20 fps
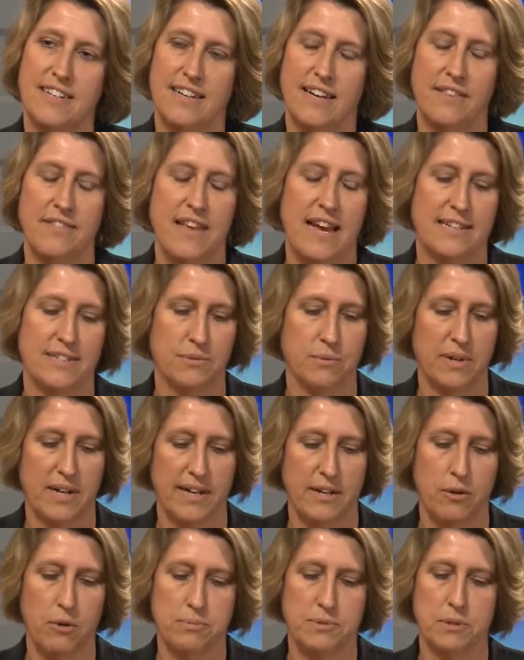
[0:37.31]
And that's what
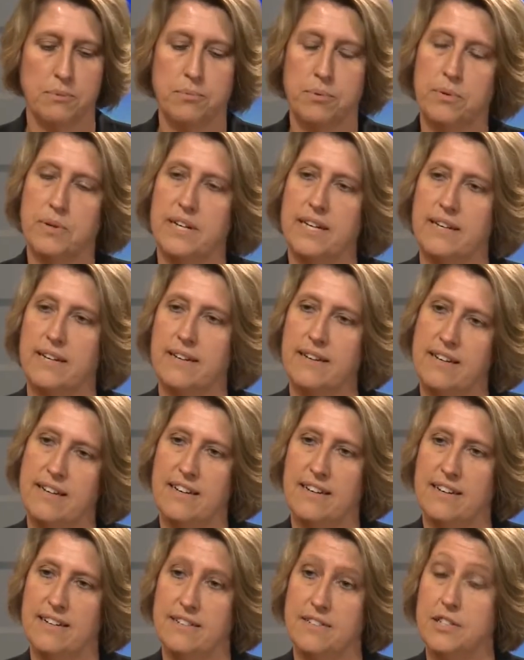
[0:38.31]
I hope to bring
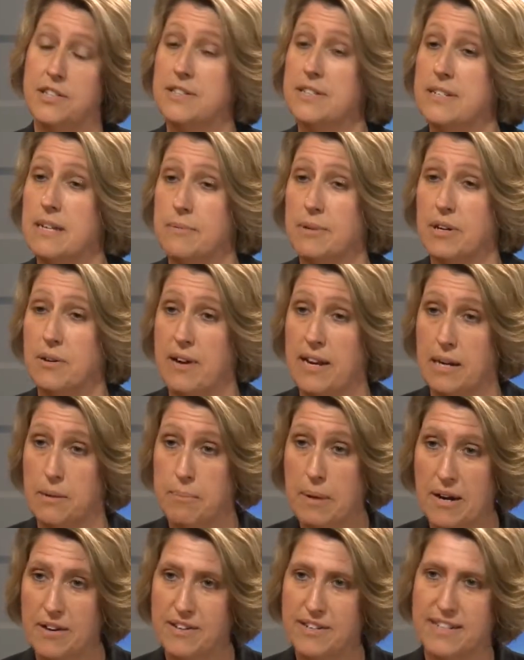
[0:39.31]
to the
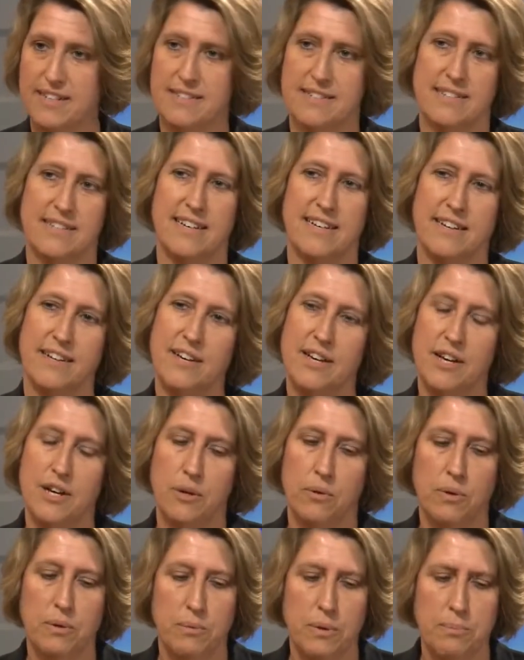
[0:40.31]
Democratic Party, is that
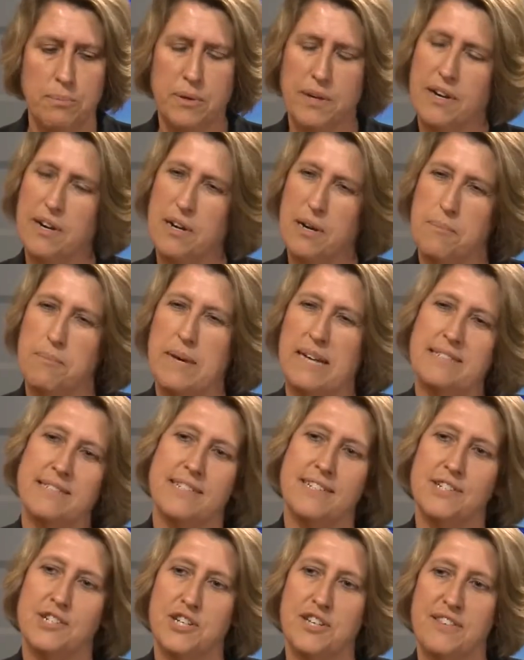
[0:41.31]
when we put out our
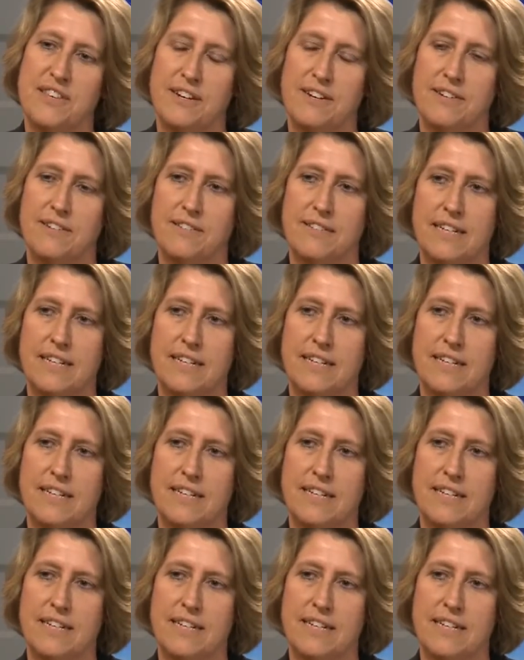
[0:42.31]
messaging there,